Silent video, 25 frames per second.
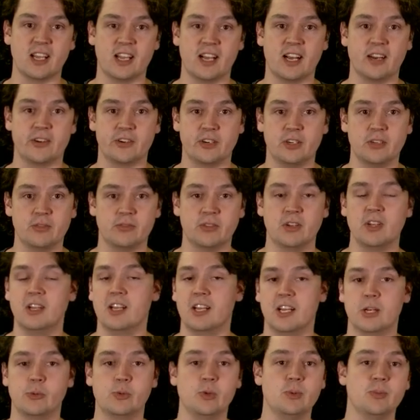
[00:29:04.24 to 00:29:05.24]
cut off
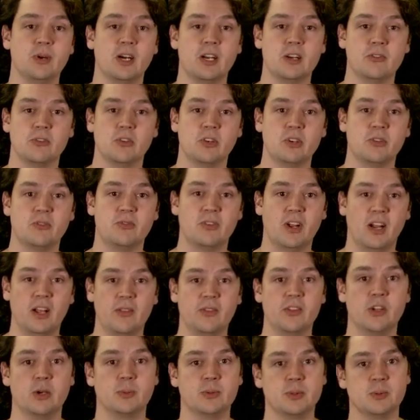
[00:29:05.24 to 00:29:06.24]
and we might have already found
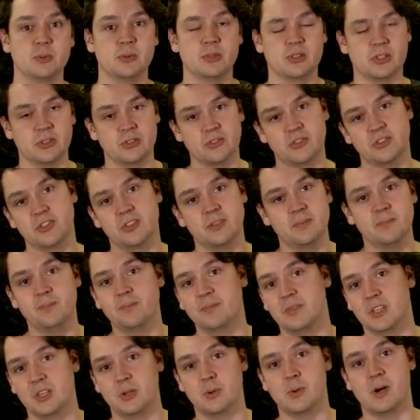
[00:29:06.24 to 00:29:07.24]
the optimal solution
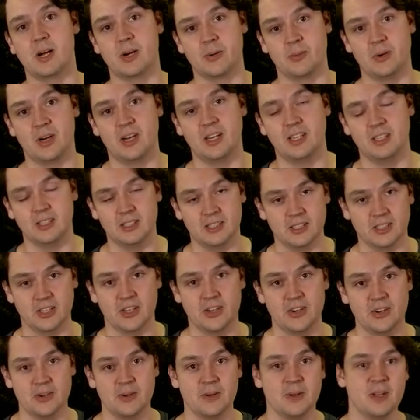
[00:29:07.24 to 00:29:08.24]
quite a while
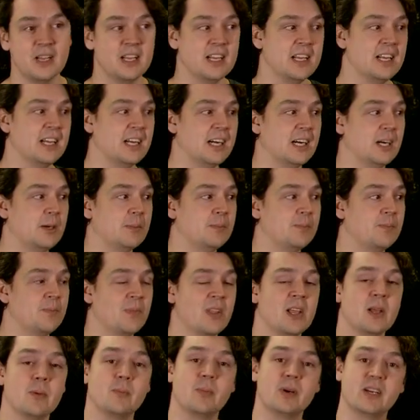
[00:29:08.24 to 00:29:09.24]
ago.
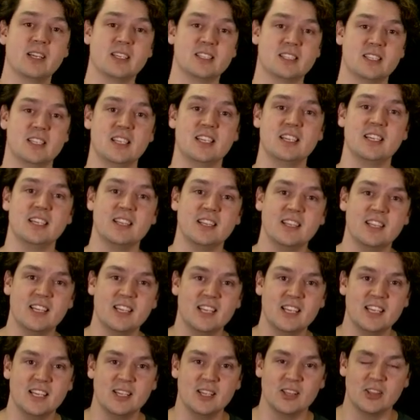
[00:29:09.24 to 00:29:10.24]
But it's
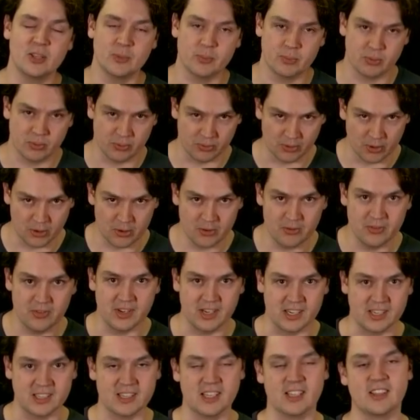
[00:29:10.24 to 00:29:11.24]
the
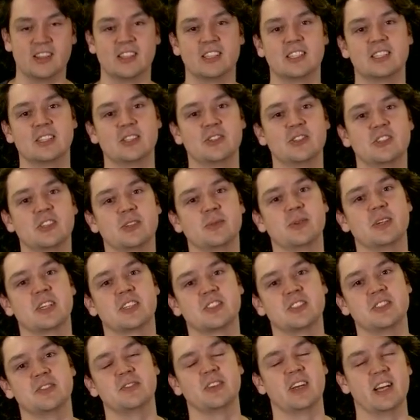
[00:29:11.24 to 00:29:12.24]
proving that the solution we
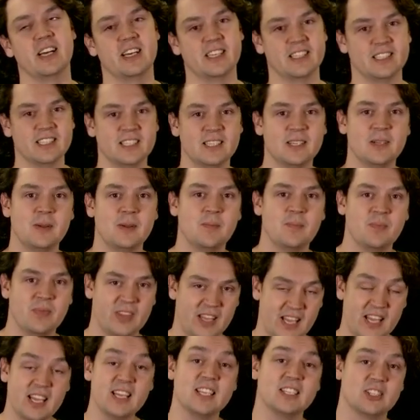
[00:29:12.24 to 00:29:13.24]
actually found
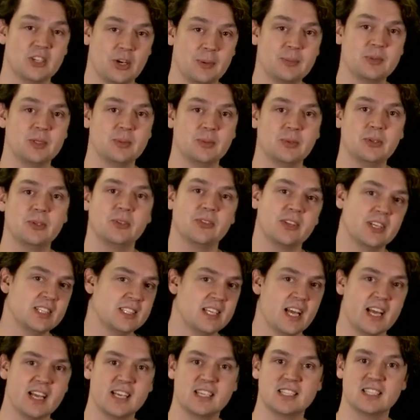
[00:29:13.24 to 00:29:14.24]
is optimal that
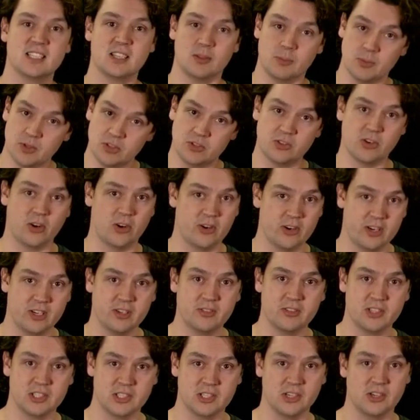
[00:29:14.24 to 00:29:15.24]
takes the majority of
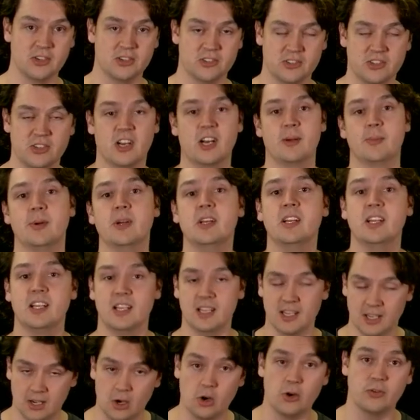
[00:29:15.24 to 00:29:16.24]
the search time,
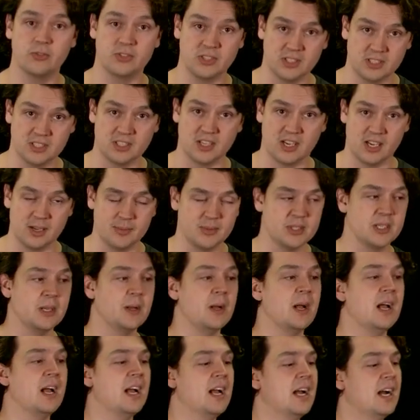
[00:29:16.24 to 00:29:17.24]
oftentimes.
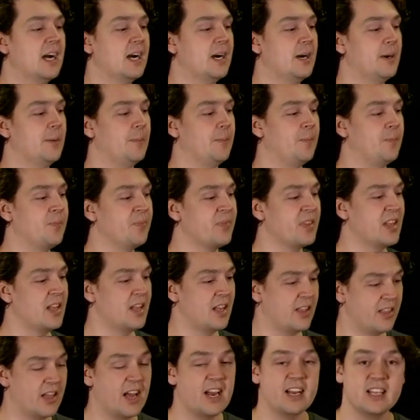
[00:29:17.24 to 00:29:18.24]

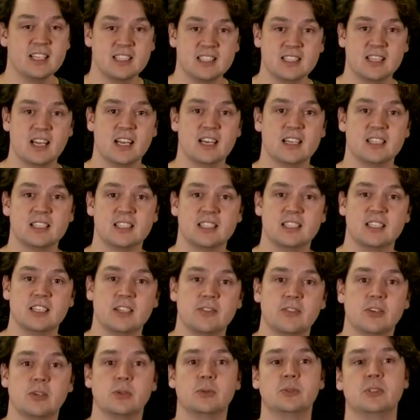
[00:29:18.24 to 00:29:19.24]
That is a
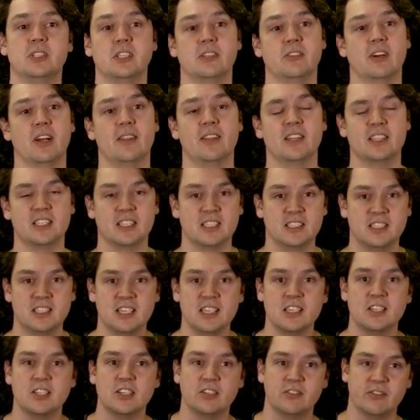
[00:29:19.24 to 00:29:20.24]
difficulty, right? That's a
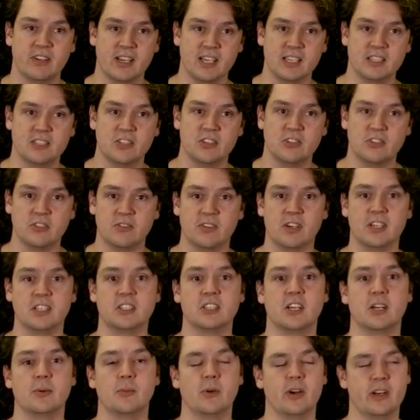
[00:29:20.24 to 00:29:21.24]
disadvantage of
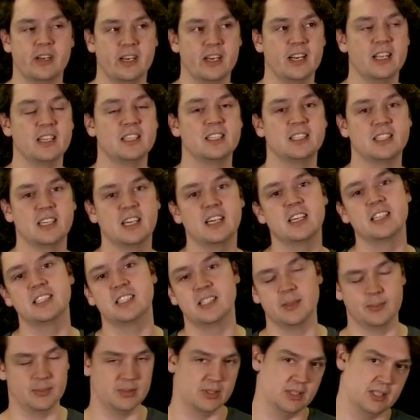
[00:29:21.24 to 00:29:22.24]
Anytime Weighted Astar.
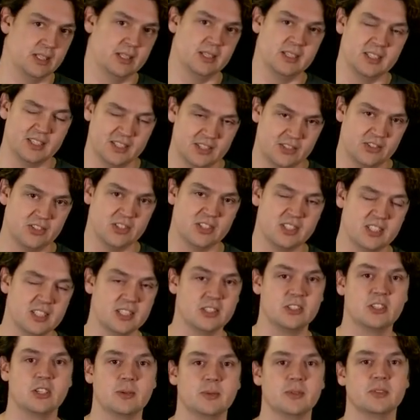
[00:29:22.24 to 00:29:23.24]
Similar, it's just in
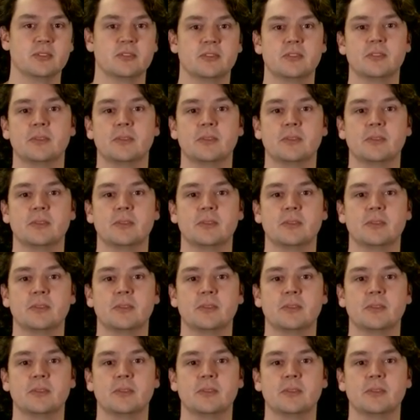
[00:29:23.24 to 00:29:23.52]
terms of,